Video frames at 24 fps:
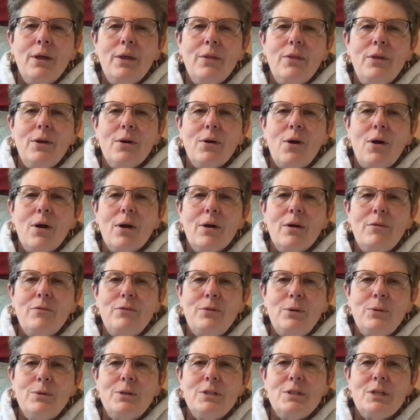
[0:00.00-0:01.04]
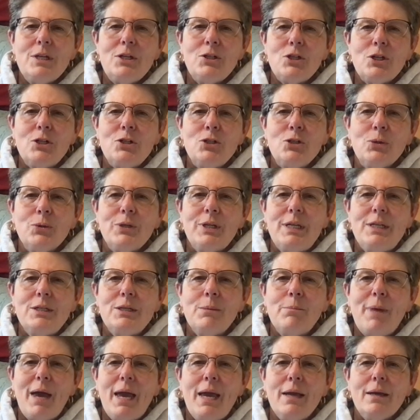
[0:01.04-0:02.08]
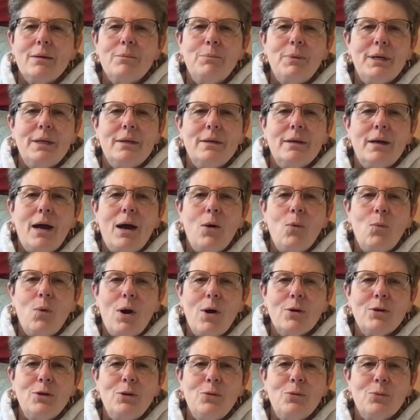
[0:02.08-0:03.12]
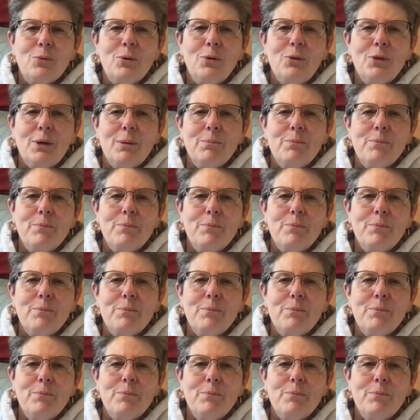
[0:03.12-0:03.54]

there are a few decisions you'll need to make, but I'll walk you through them.